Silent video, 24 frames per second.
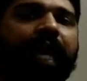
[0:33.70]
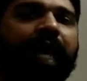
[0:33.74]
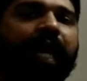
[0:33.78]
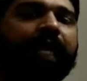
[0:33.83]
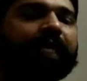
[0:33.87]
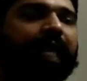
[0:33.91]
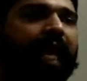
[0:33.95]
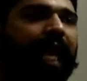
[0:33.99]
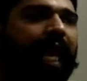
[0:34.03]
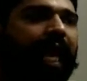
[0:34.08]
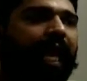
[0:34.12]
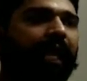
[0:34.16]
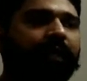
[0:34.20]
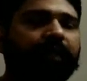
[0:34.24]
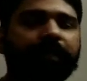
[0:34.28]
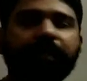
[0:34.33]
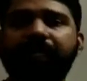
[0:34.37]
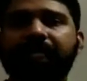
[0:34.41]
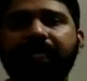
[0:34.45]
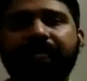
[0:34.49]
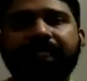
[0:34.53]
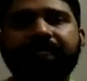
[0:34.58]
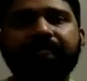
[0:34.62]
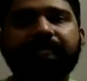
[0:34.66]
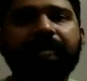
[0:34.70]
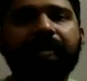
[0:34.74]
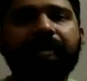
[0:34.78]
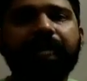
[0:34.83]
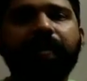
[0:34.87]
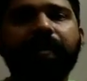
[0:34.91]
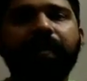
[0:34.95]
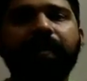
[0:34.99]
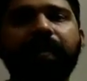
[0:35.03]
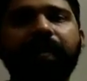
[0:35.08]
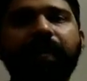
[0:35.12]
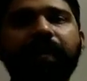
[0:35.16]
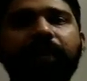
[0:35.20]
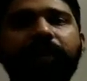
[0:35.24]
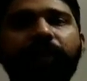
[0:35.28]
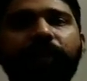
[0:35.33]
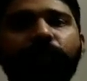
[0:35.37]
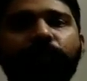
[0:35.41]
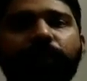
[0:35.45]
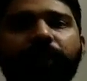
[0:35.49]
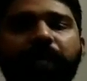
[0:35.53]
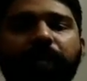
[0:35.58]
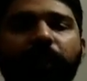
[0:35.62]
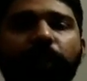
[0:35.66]
the earth is a
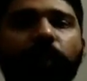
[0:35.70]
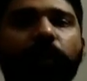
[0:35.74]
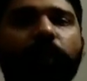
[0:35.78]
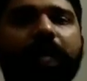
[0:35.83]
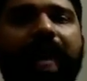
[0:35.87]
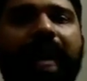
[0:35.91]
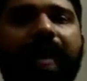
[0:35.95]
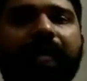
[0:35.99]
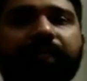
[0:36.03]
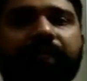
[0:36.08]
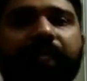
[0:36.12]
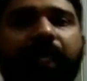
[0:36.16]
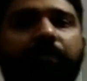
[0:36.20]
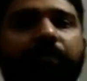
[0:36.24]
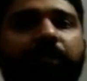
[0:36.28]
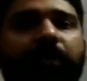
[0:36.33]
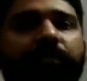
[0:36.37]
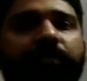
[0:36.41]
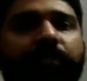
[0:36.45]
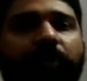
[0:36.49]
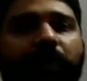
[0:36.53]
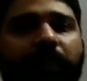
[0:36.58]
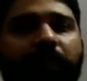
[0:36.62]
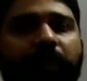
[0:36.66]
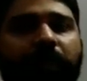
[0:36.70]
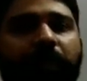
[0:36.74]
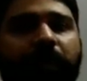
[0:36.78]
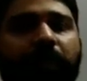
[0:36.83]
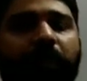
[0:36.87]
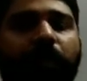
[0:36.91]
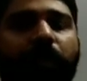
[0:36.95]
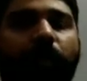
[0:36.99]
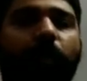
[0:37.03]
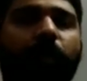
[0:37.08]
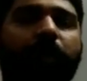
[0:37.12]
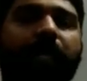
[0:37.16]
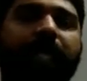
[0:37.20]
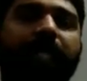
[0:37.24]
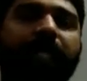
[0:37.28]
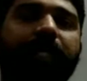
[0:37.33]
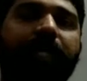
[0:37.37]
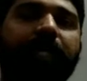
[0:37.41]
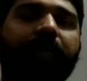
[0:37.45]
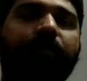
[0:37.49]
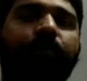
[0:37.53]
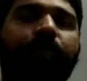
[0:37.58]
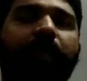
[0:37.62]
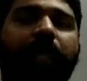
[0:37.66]
very good example for
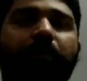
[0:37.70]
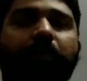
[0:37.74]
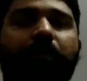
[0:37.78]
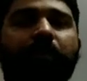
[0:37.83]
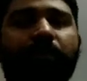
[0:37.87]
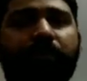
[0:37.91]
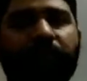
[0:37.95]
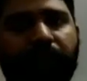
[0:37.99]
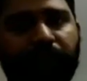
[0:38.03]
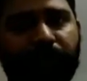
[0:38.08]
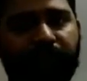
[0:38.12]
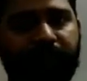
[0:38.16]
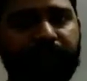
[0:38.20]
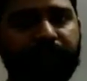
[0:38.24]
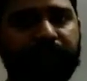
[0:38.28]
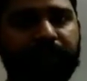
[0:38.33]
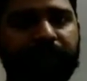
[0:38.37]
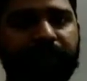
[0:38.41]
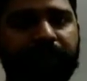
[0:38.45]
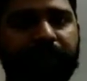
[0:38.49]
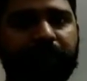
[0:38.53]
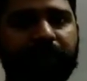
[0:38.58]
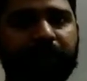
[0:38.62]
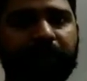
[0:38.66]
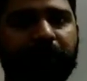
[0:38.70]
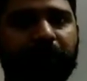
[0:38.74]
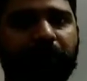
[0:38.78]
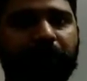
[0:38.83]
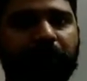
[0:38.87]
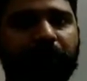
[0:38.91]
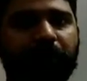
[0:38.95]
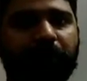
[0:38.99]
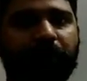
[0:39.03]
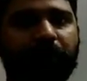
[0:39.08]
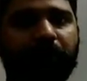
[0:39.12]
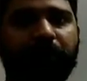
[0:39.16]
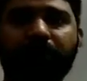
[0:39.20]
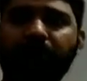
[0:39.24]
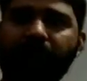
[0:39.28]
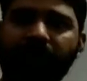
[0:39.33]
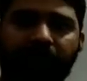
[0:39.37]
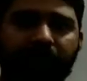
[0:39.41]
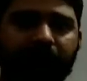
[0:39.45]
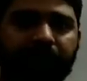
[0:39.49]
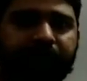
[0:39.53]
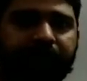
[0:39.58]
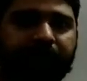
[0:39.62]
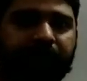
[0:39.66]
rotating frame of reference,
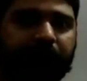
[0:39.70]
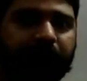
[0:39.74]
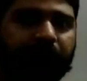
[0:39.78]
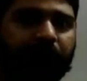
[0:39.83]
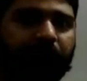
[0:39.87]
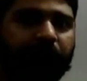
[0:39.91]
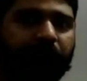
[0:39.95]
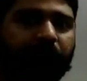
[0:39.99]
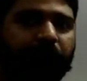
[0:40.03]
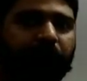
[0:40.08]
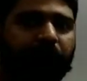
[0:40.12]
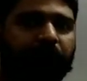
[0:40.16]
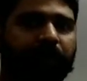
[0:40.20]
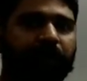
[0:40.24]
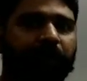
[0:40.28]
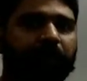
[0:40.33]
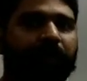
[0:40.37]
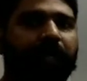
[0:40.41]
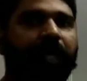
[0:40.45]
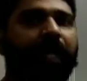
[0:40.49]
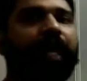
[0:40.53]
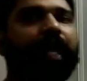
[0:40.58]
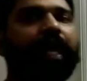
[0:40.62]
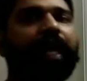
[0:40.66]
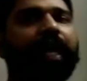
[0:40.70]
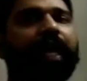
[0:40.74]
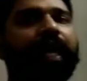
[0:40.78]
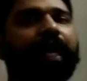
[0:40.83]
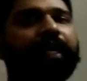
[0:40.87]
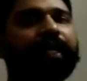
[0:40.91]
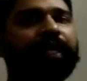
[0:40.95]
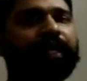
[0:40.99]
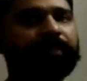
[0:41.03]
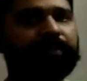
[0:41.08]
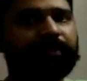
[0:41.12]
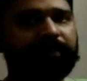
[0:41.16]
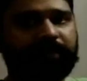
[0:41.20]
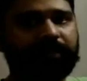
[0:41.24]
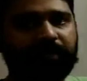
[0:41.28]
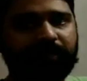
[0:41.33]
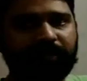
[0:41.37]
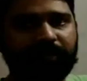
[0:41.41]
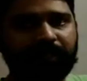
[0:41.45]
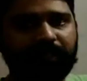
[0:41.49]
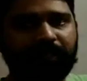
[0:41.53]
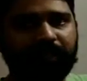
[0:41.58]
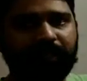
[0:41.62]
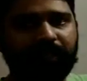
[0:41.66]
right?
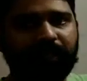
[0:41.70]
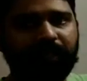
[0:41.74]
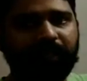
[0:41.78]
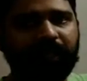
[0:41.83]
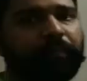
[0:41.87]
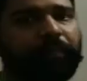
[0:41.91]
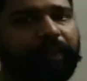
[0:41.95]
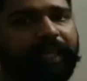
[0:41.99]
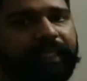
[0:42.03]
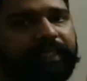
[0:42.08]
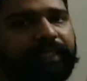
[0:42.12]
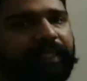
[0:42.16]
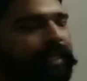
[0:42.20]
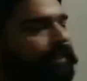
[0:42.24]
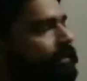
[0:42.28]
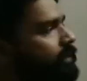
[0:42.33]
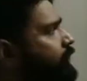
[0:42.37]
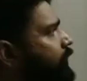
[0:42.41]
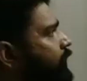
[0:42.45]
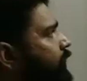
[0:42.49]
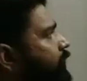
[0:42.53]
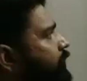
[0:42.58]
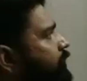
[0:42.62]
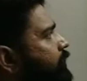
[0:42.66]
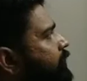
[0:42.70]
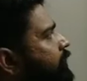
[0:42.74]
Yes, please consider